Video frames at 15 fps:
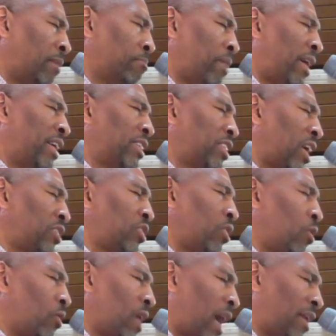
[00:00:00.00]
Bonnie, touch her,
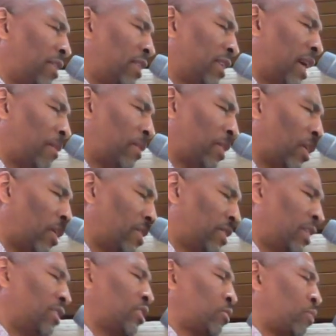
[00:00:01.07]
oh God, in the name of the Lord
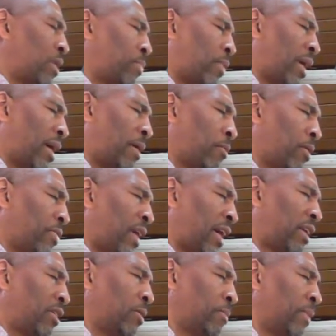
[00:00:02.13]
Jesus, we pray. We'll
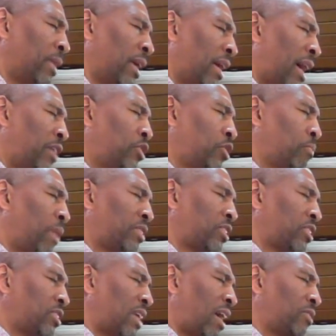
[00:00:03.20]
thank you as you bless
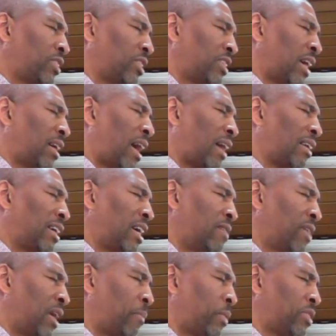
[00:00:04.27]
us now to take our
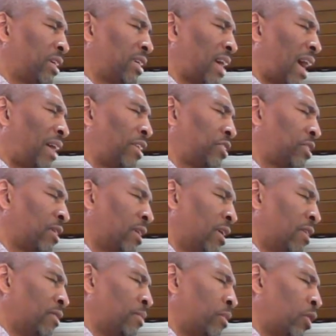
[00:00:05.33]
leave, keep us and guide us
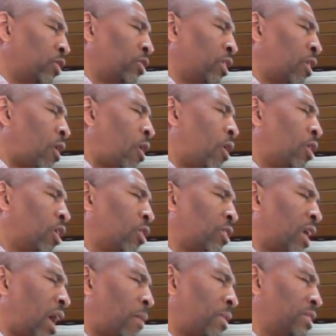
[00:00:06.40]
from earth, all
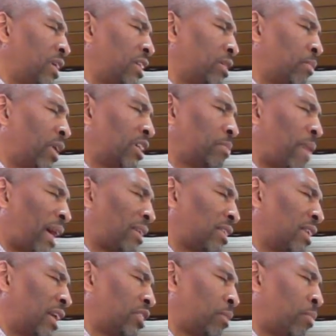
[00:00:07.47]
hurt, harm, and danger. Bring us back at
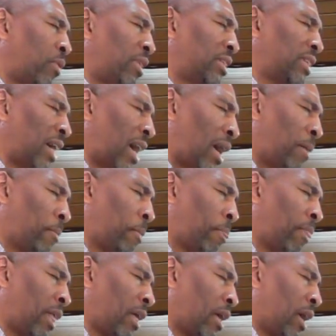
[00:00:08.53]
the next appointed time.
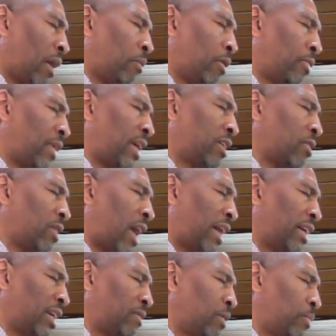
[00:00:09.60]
And we'll thank you,
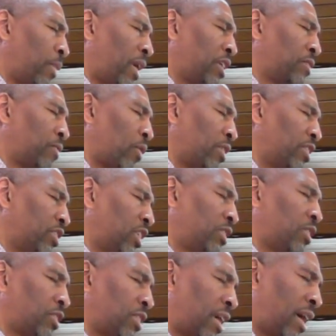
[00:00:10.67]
God, and give you praise for it. In
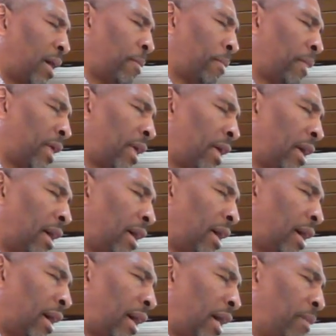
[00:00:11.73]
Jesus' name,
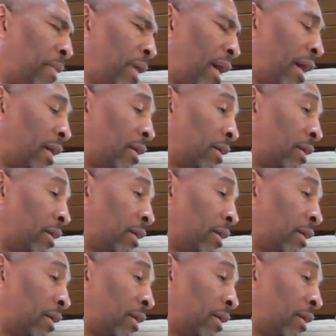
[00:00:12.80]
amen.